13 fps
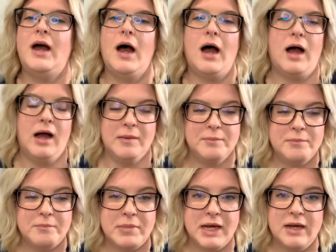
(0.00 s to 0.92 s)

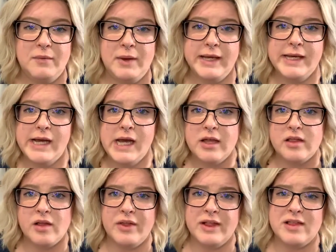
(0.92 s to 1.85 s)
But anyway,
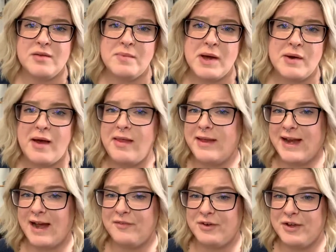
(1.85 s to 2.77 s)
so that's about all I
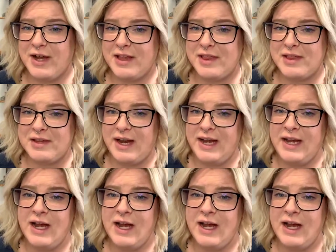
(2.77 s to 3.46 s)
got for you guys today.